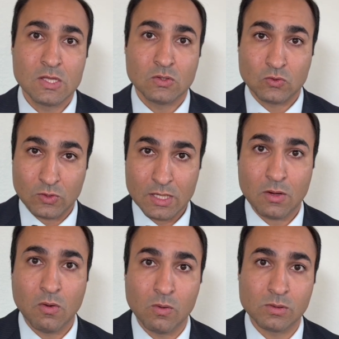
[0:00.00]
to get
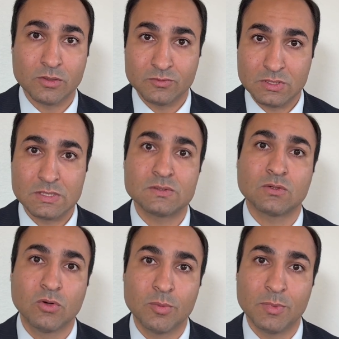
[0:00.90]
hold of these
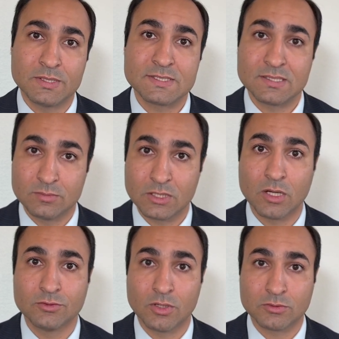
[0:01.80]
equipment,
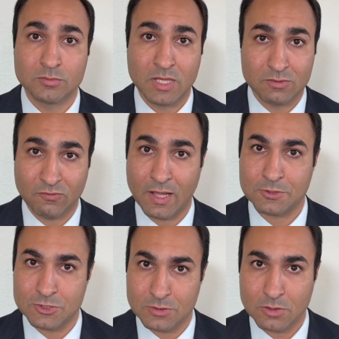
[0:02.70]
semiconductor
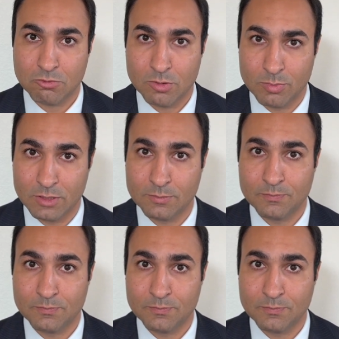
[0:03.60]
manufacturing equipment.